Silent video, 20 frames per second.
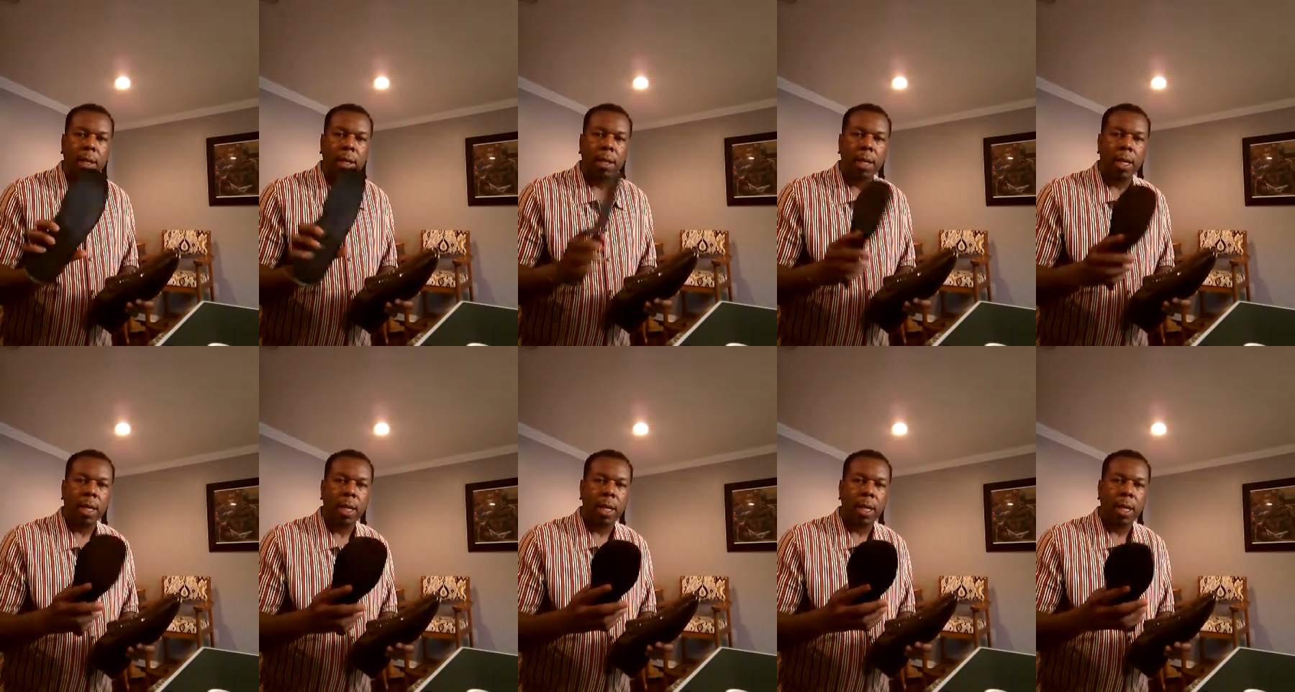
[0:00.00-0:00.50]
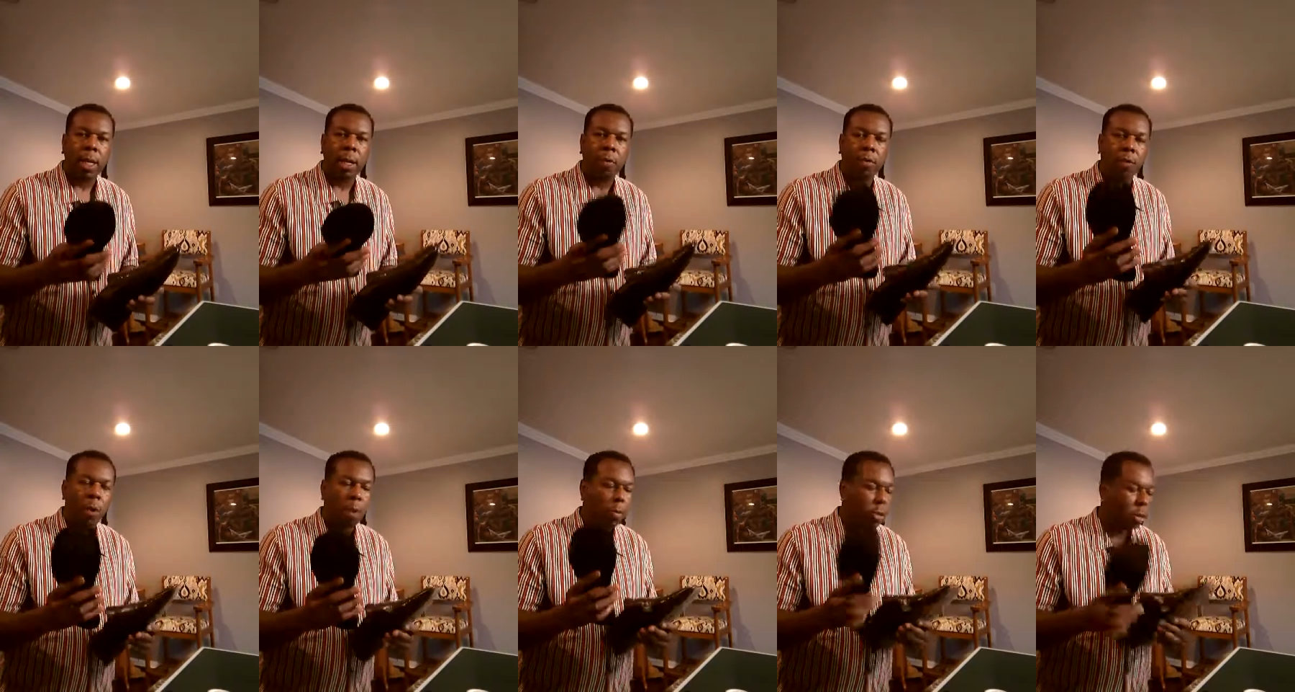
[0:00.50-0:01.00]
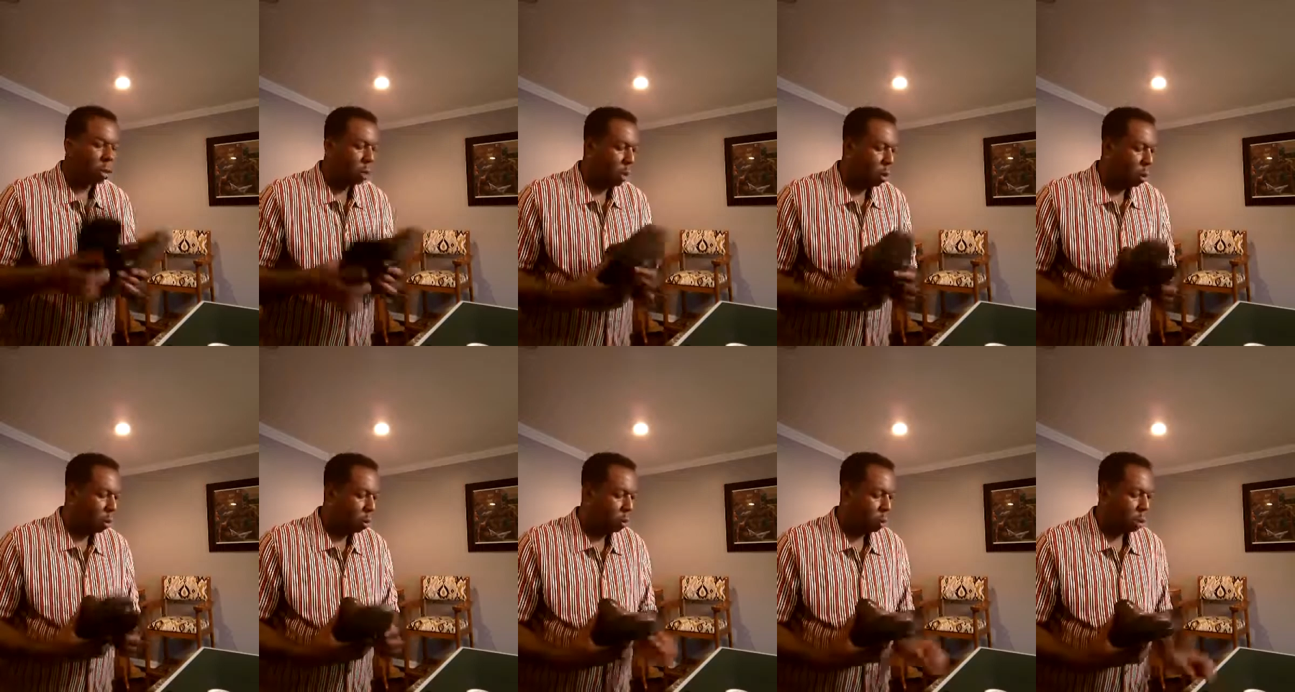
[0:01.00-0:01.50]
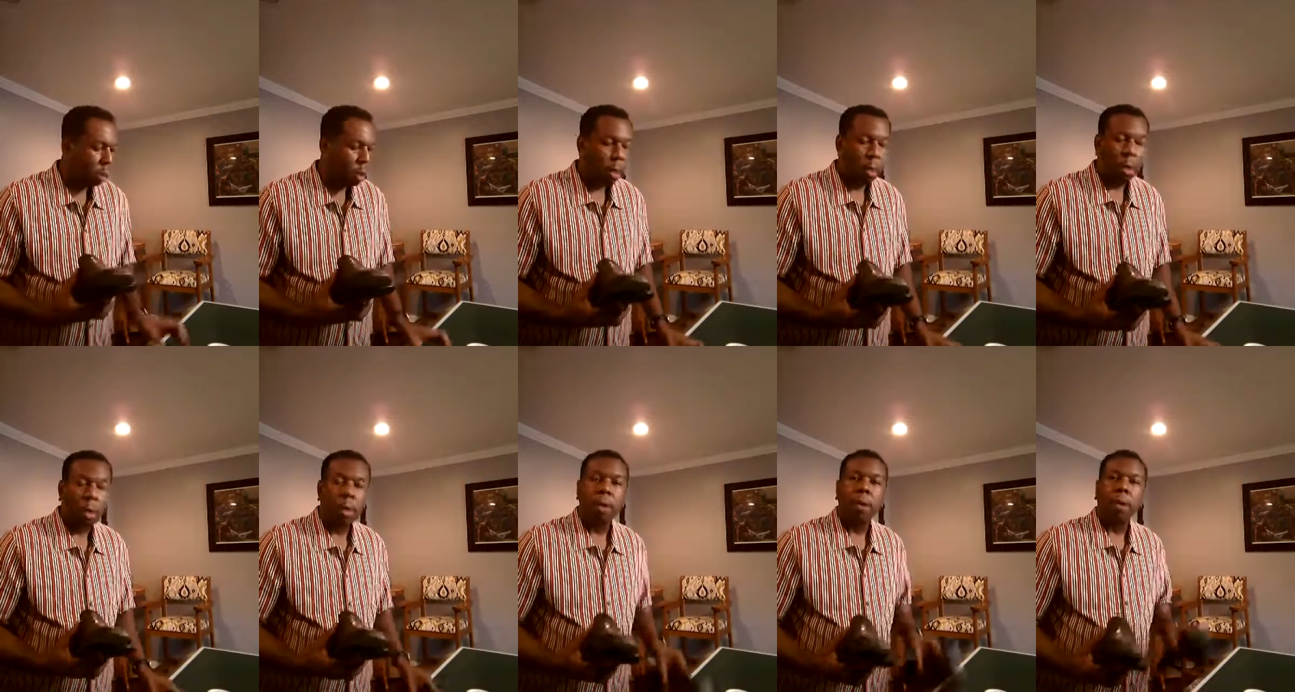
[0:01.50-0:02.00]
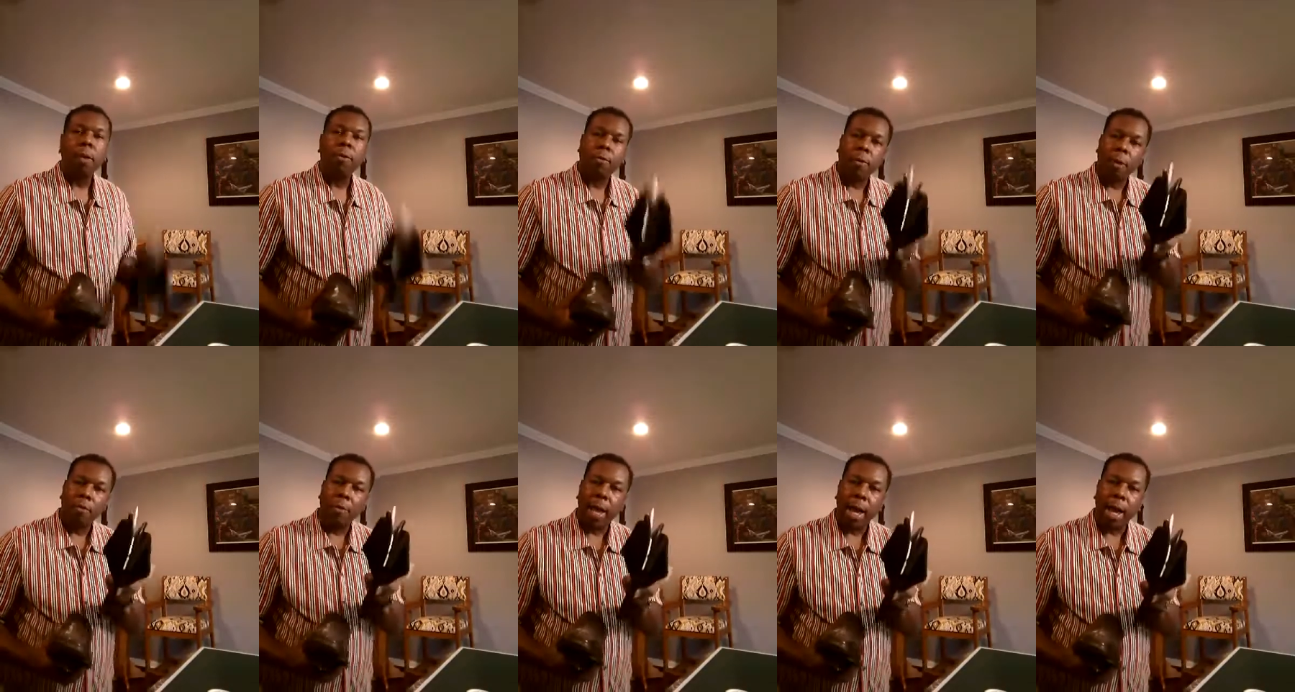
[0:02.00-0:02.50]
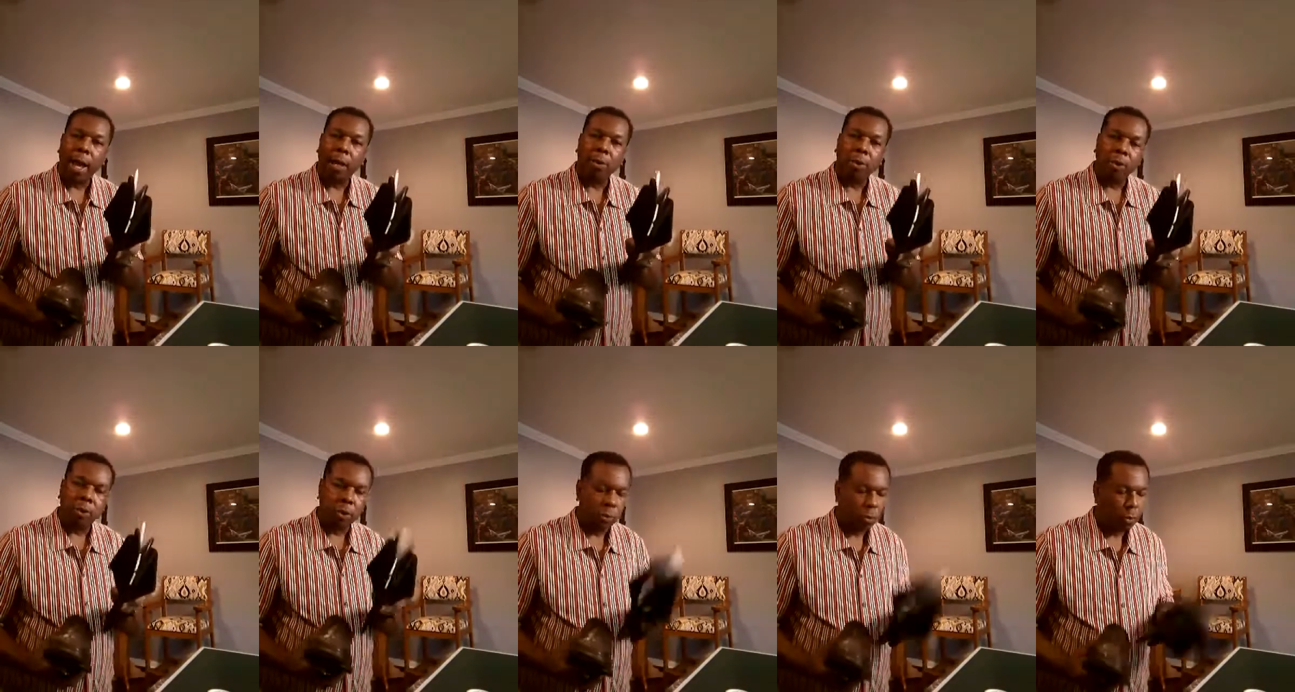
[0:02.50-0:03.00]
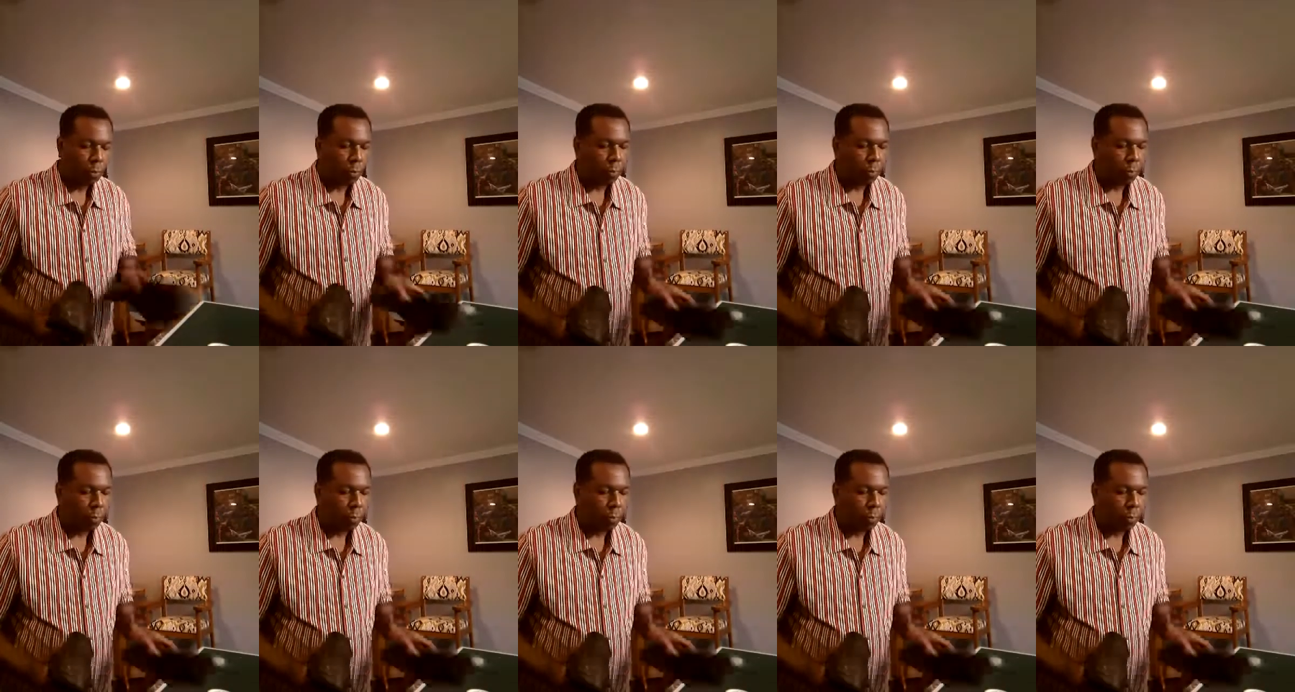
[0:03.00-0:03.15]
the rubber sole from the house shoe.